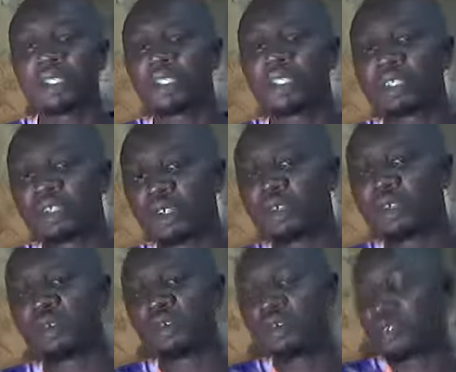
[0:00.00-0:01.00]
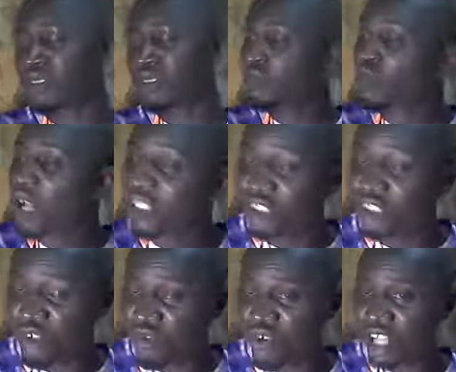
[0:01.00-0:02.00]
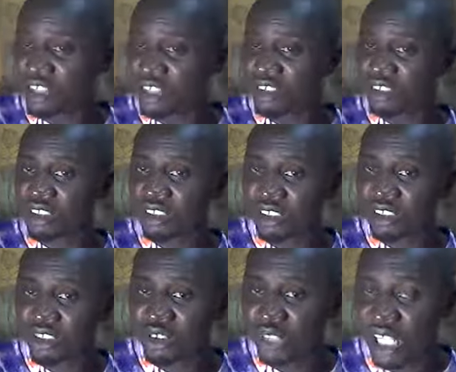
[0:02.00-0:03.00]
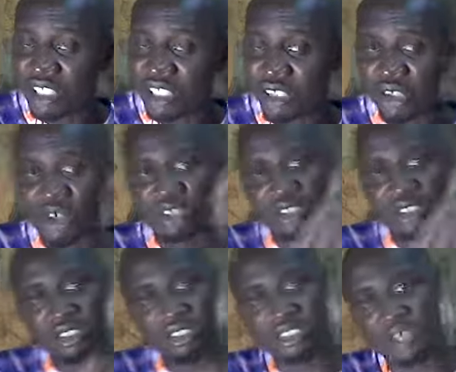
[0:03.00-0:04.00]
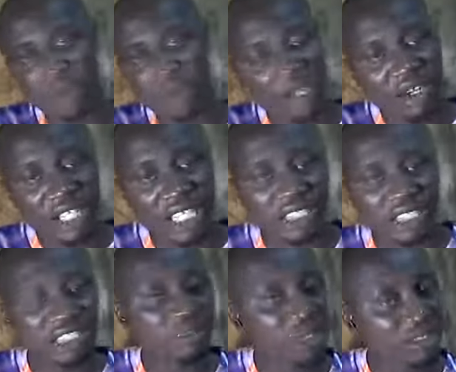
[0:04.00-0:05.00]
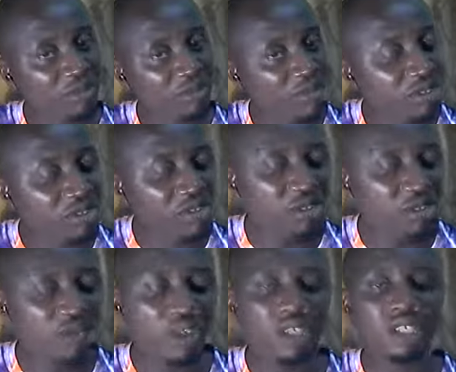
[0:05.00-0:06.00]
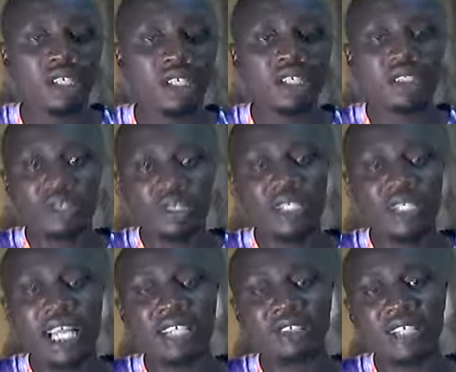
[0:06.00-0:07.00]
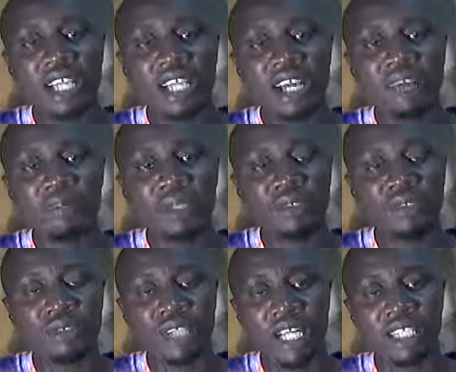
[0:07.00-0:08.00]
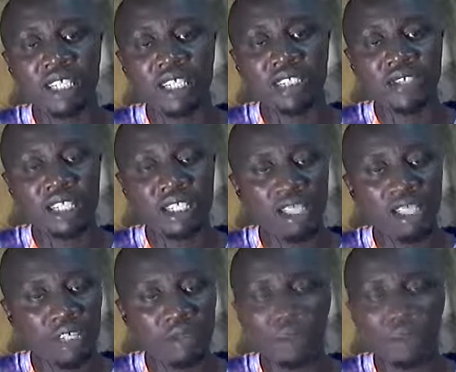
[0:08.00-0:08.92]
So quality of fuel is usually the cause, among other things, but quality of fuel. So that total petrol can actually help.